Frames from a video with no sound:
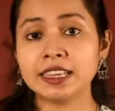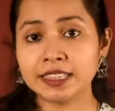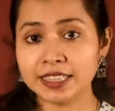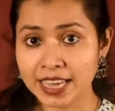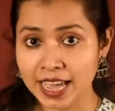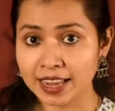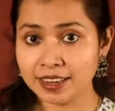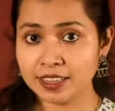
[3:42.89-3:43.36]

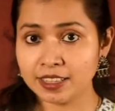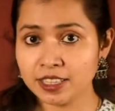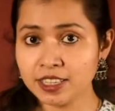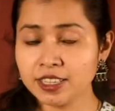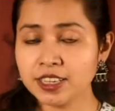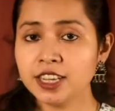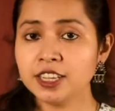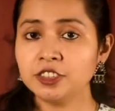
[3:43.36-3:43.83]

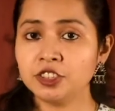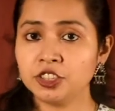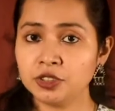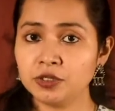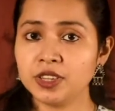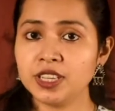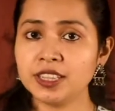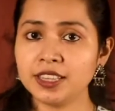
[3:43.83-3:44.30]
gathered
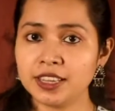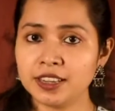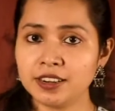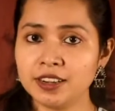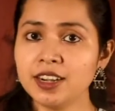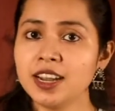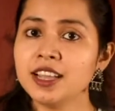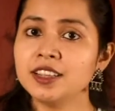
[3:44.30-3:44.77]
during
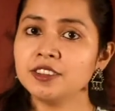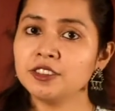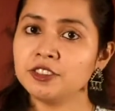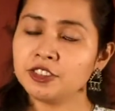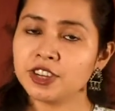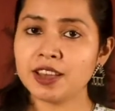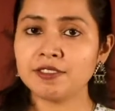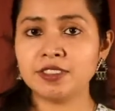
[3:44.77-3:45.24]
their
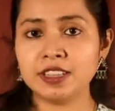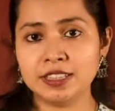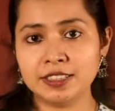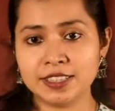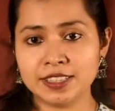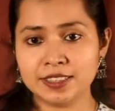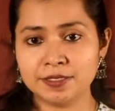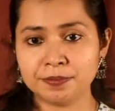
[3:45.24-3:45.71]
travels.